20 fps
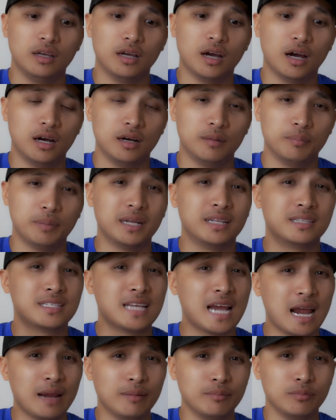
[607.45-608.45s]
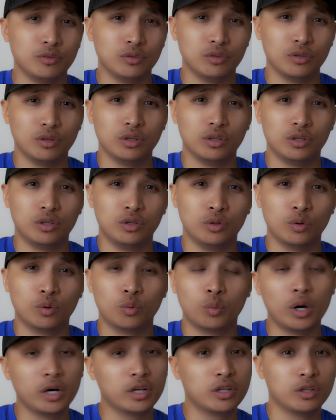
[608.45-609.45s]
uh, by the time you're
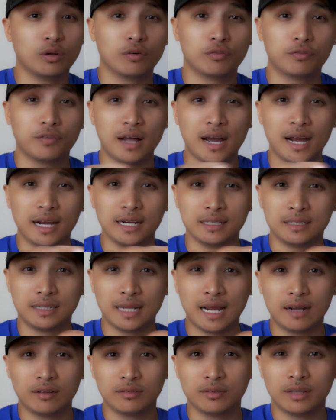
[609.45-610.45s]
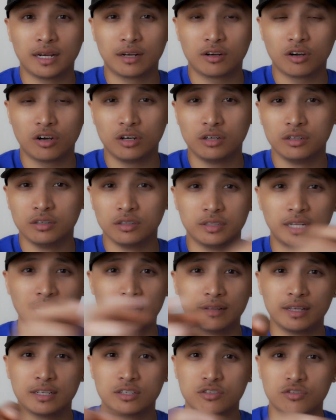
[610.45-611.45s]
working your fly down that current or
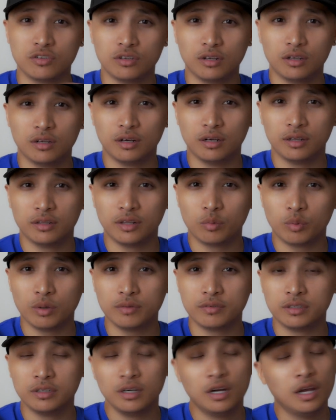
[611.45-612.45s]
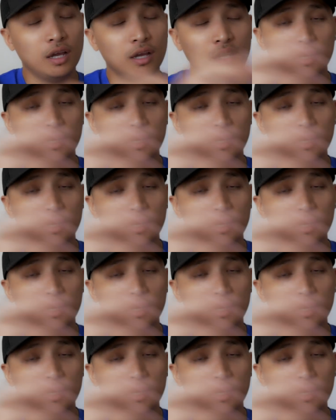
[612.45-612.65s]
down that, uh, that river,